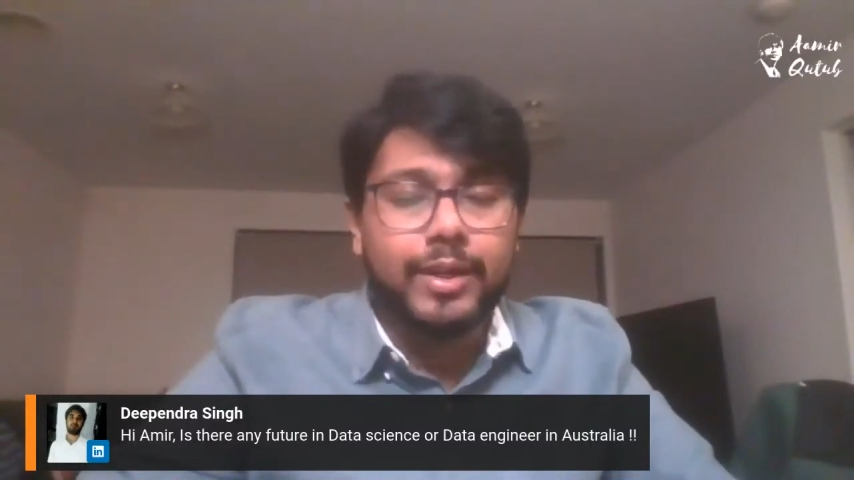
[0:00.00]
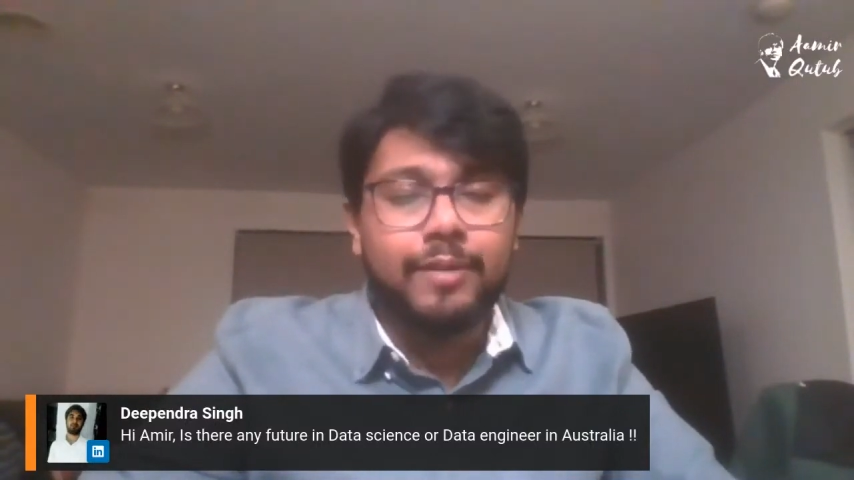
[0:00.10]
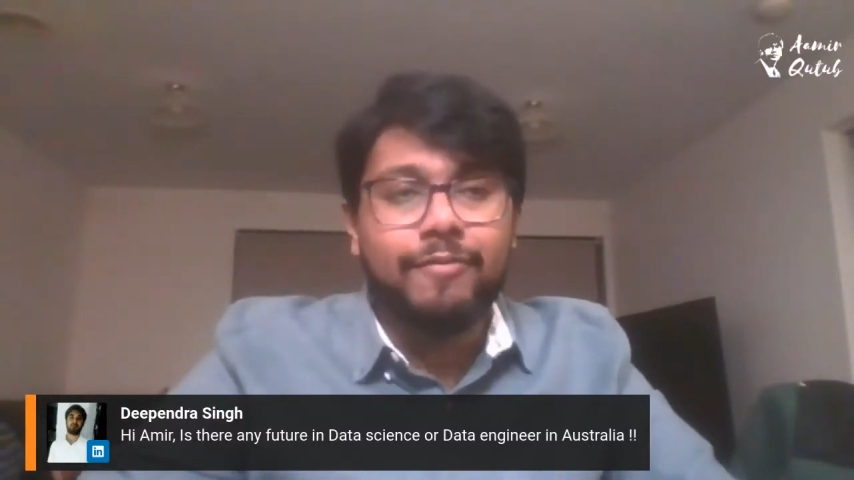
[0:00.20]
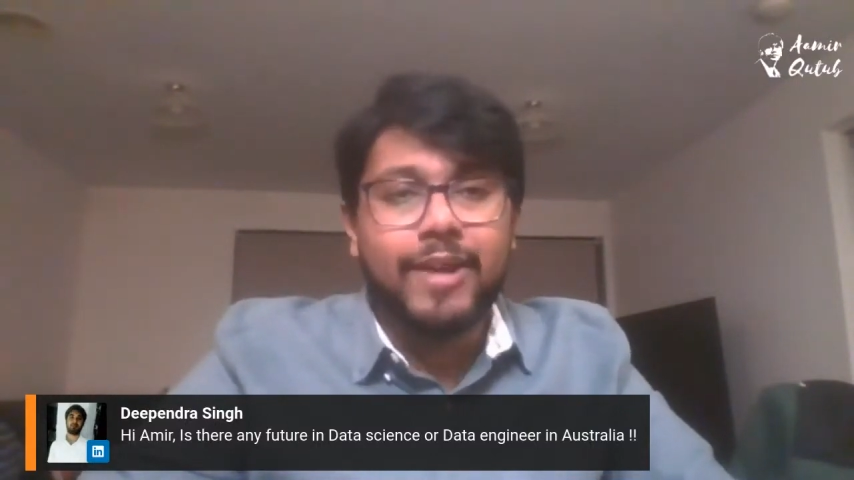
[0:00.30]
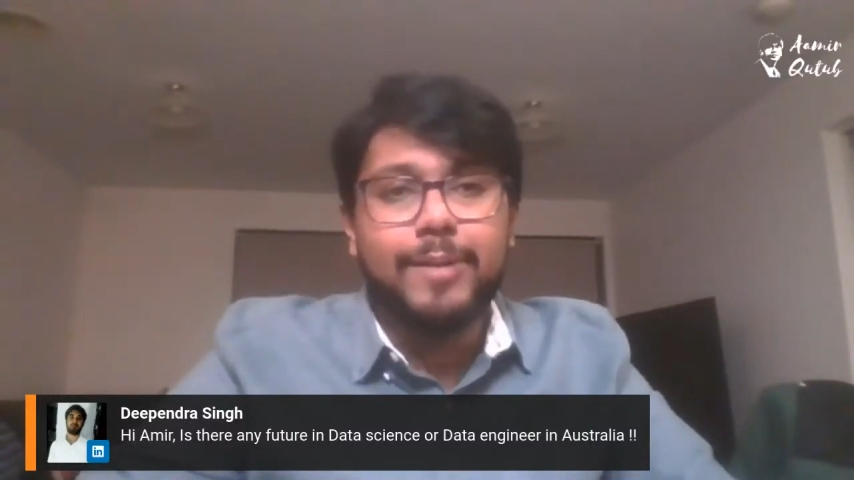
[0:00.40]

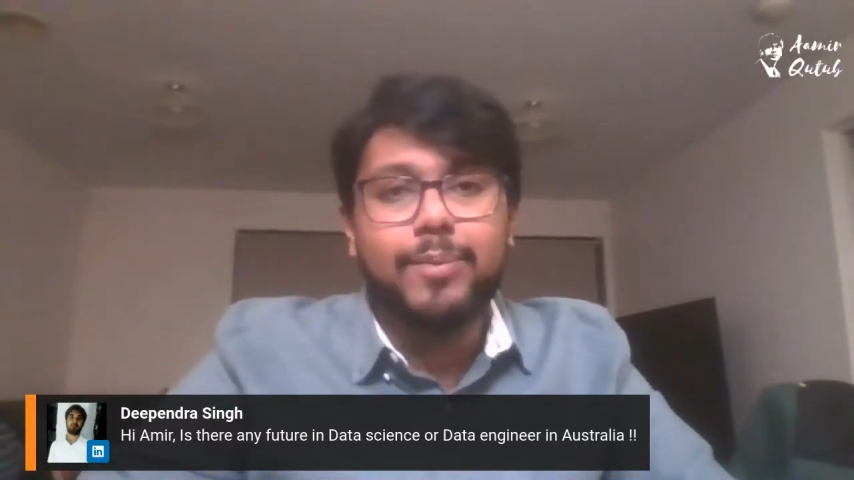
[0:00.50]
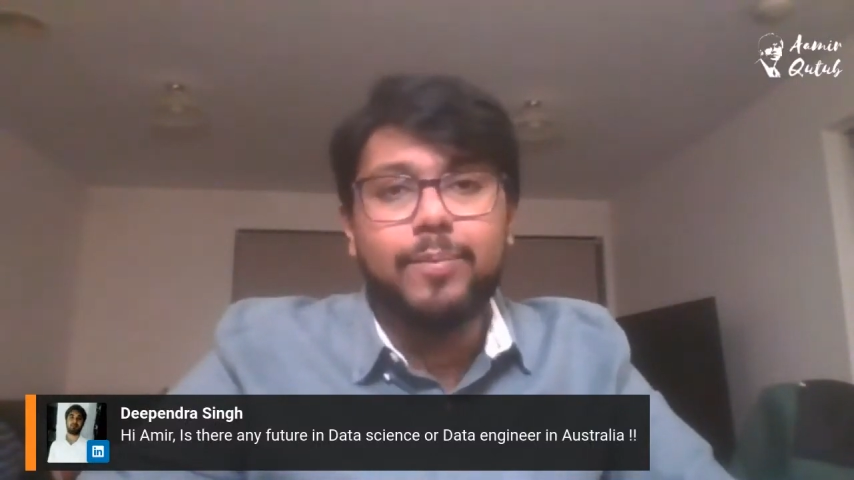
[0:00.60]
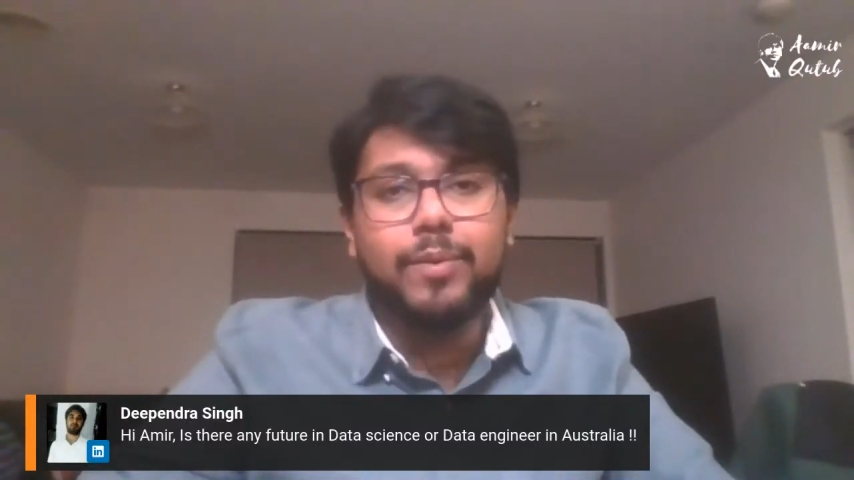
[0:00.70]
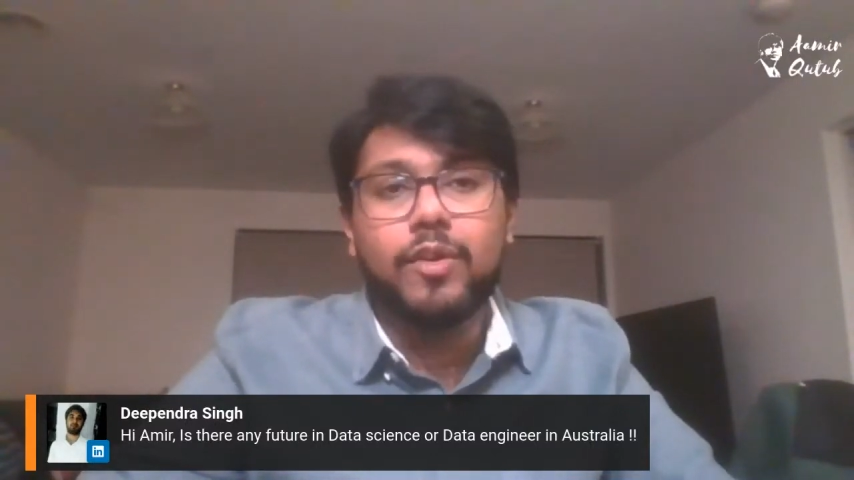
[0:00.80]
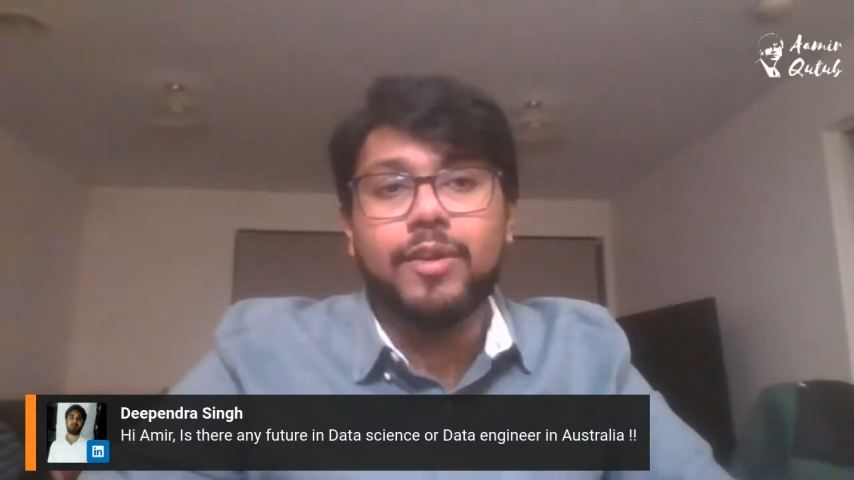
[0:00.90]
invite
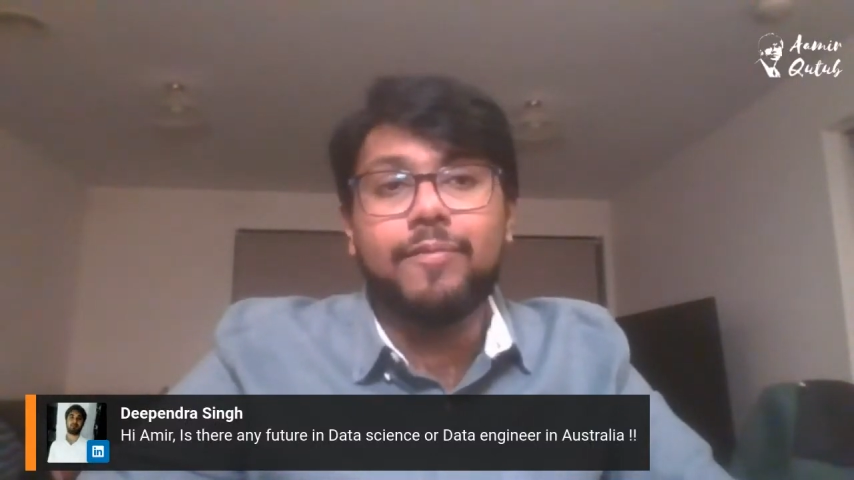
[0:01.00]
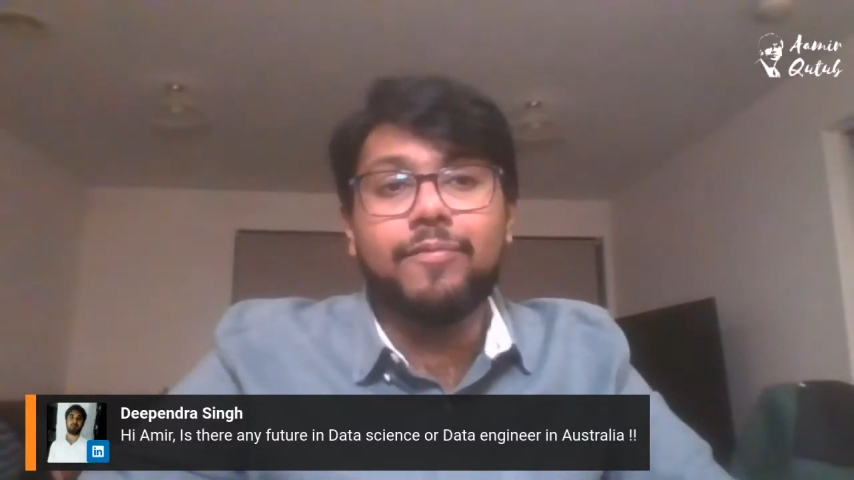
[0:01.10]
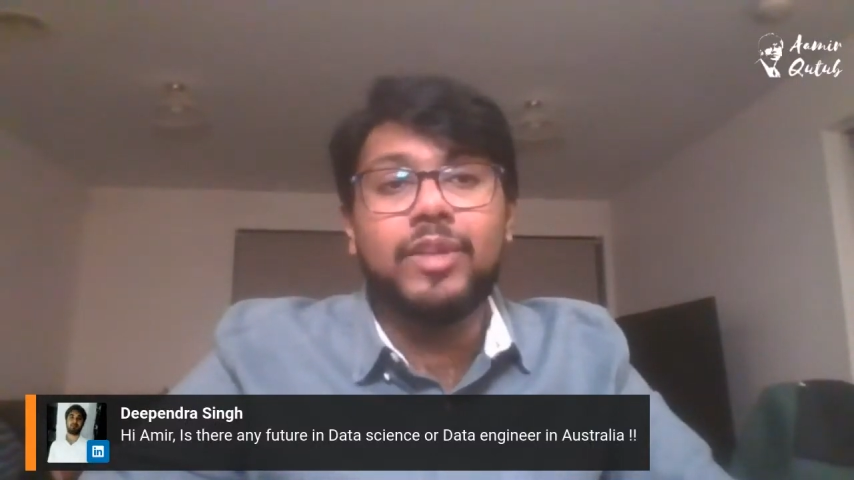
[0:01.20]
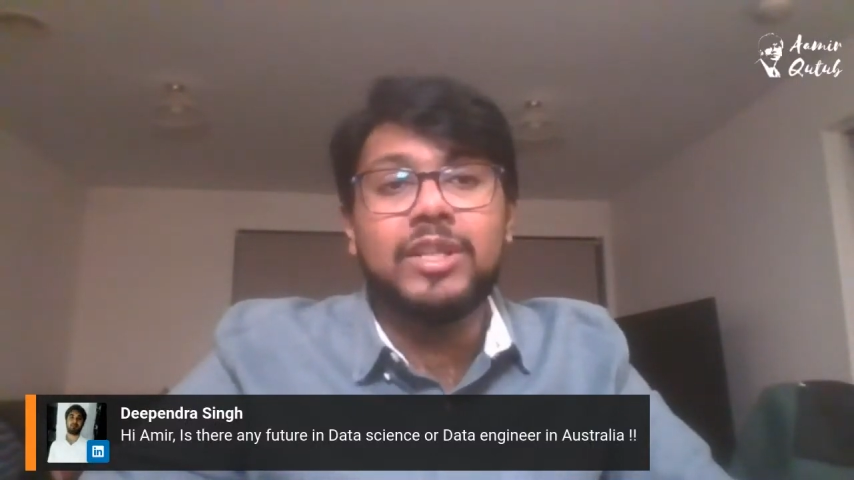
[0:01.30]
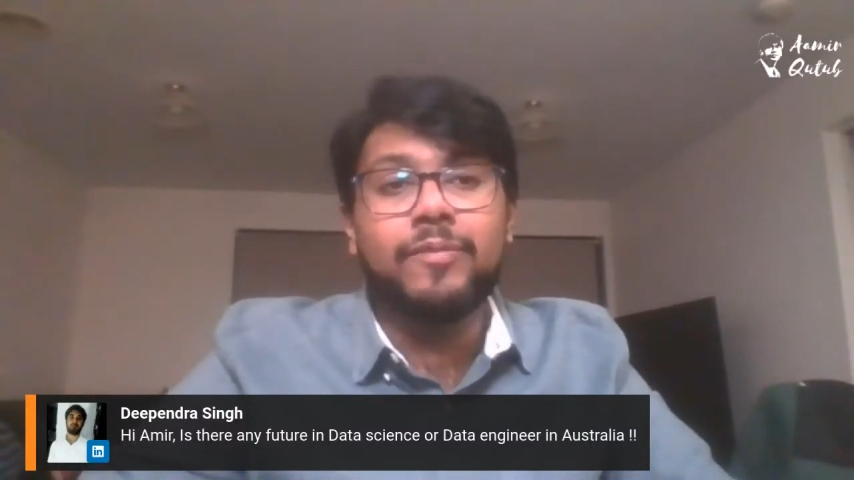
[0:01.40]
people or give
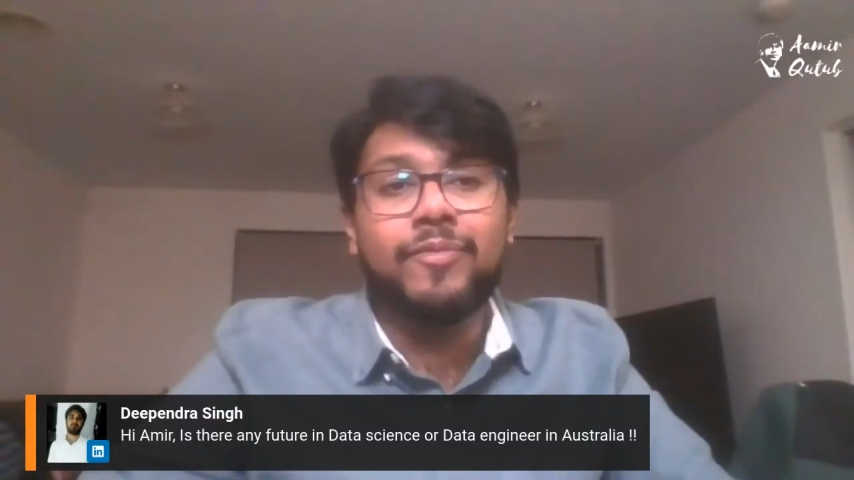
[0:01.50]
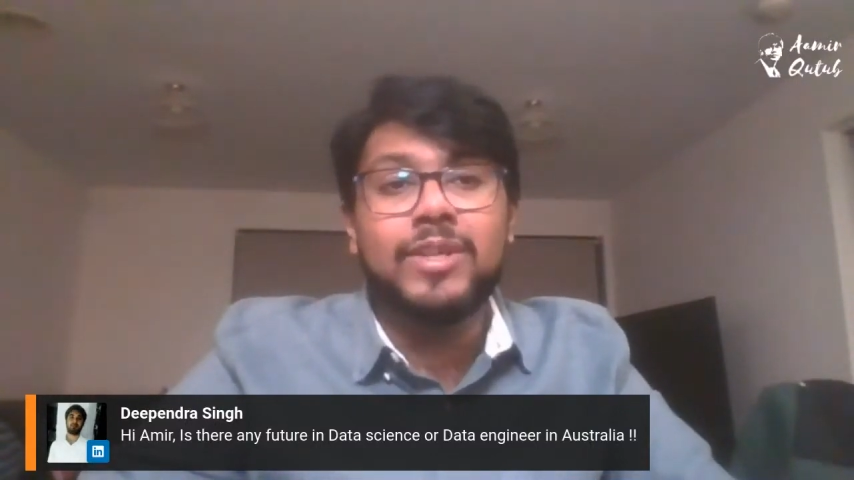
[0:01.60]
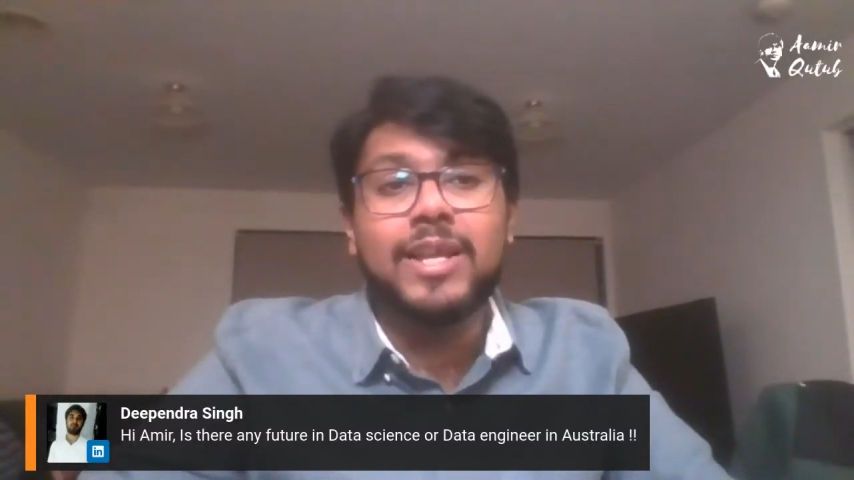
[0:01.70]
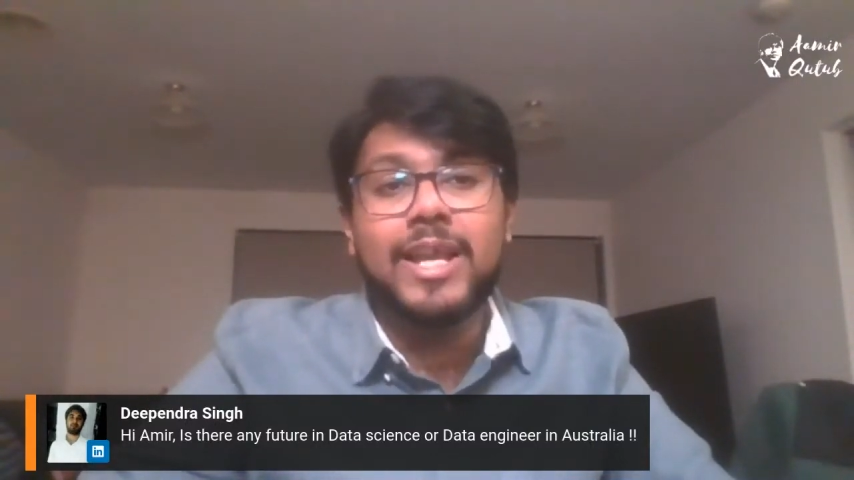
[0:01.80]
visa